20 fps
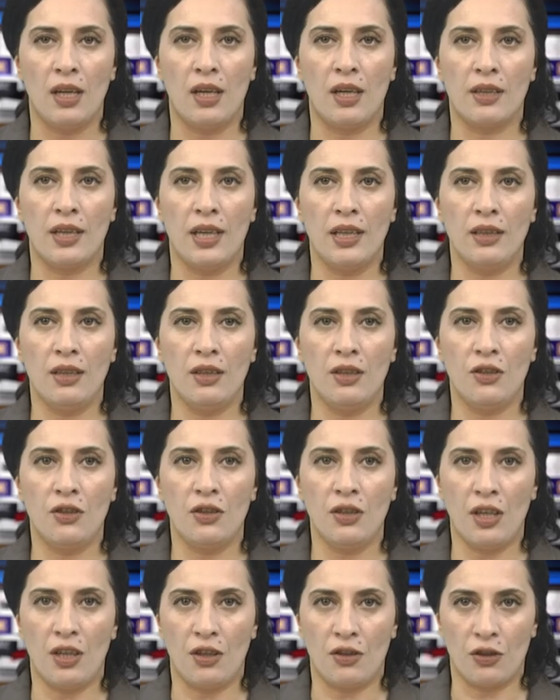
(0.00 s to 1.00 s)
A right
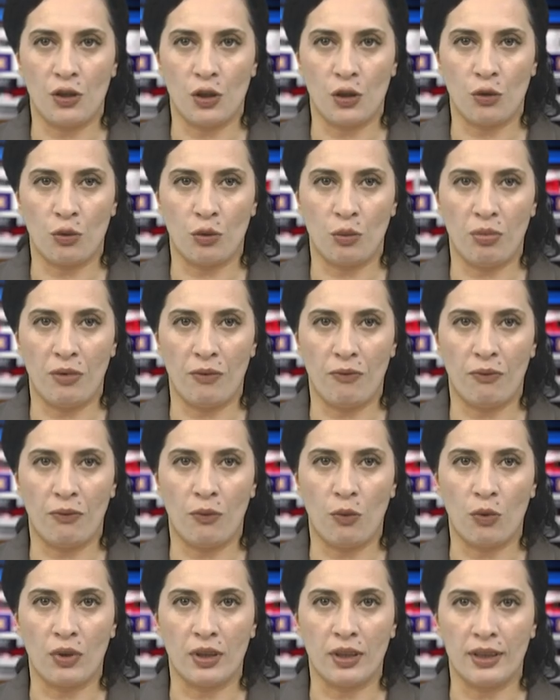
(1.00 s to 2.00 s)
initiation should be
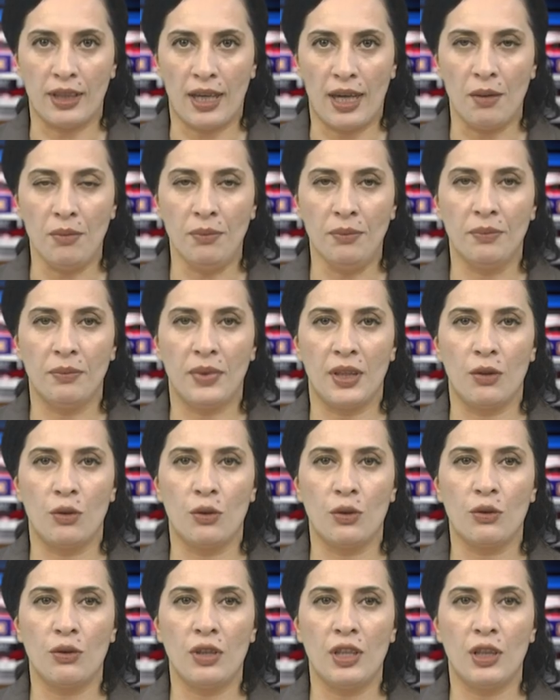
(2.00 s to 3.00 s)
for them by
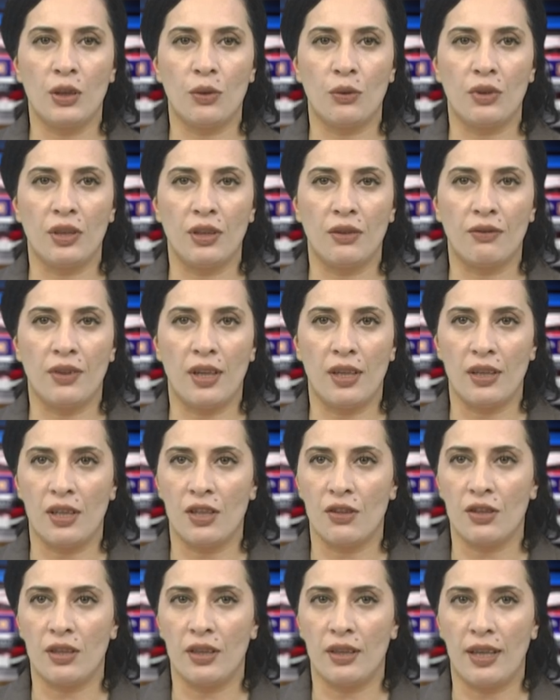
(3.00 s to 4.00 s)
also including
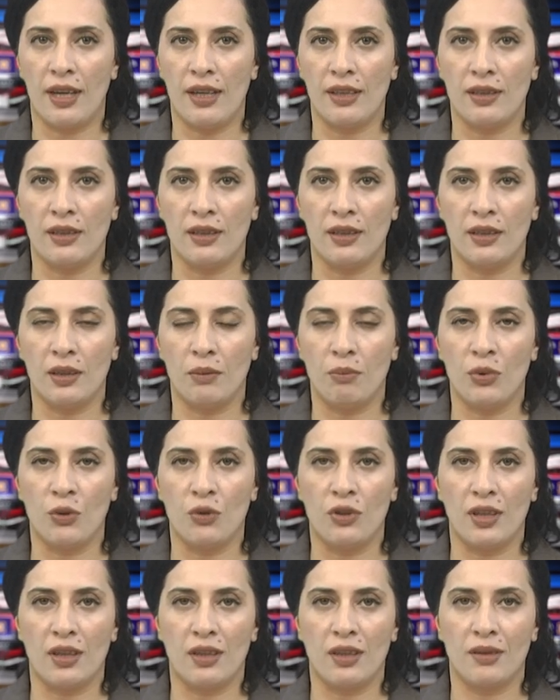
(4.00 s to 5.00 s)
financial lines in the
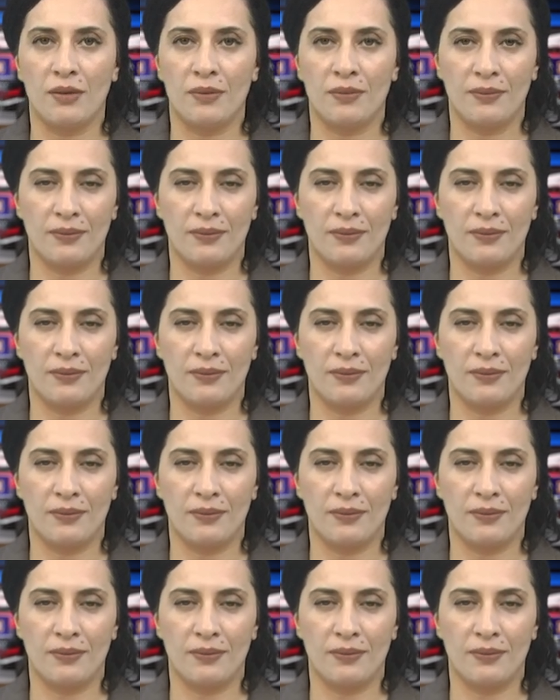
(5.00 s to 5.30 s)
budget.